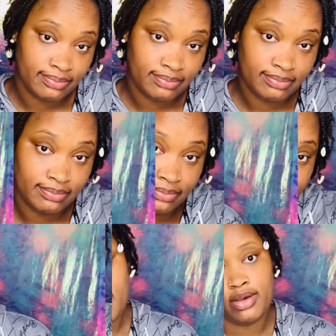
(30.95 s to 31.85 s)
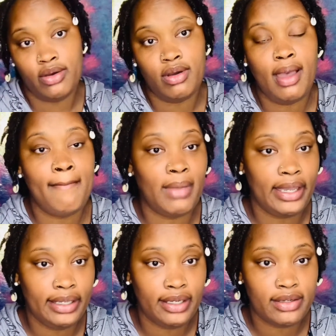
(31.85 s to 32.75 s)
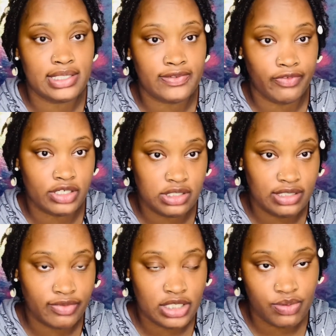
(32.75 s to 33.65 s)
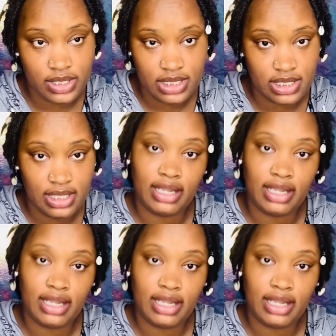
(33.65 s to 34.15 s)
Okay, so my hair is freshly retwisted.